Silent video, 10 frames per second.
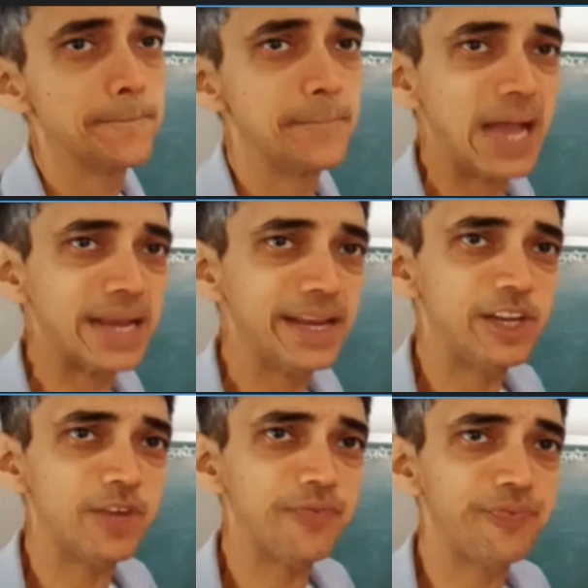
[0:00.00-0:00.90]

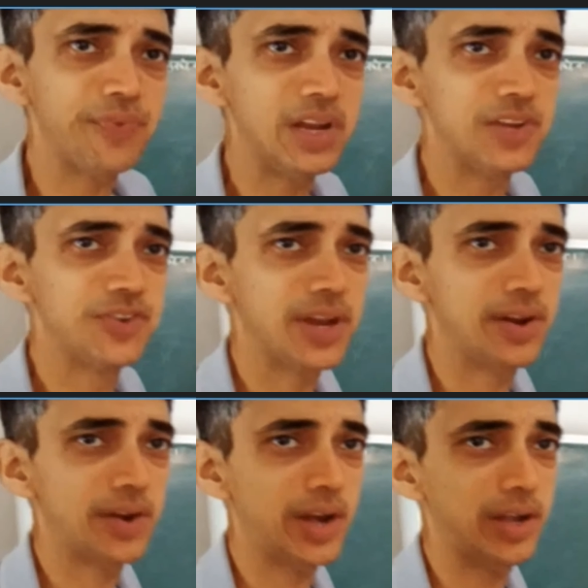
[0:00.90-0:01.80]
magnetic field
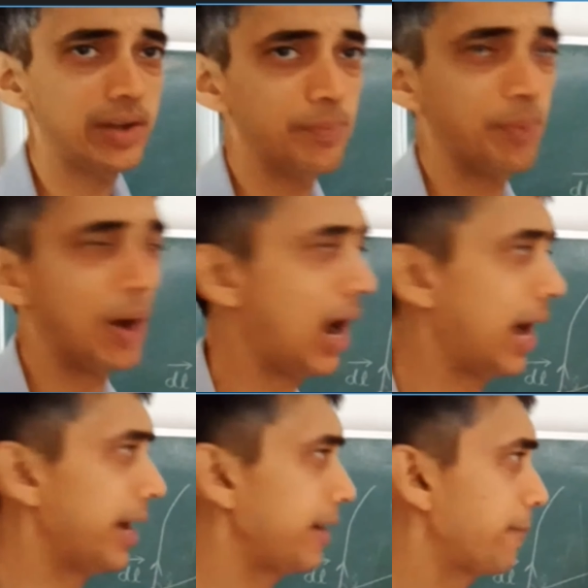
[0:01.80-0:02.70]
generated
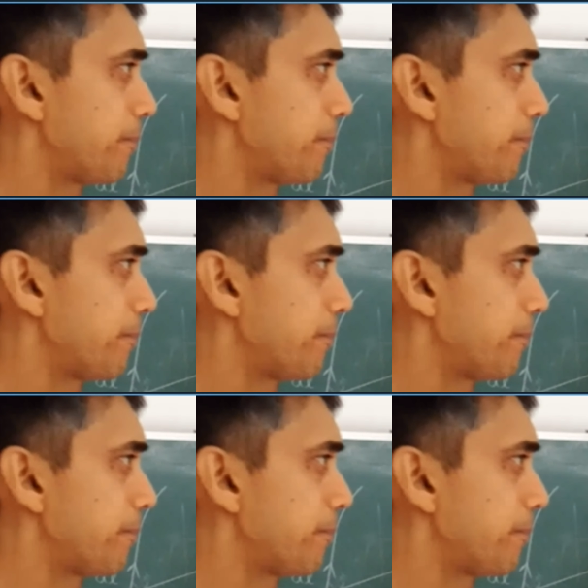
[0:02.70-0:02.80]
by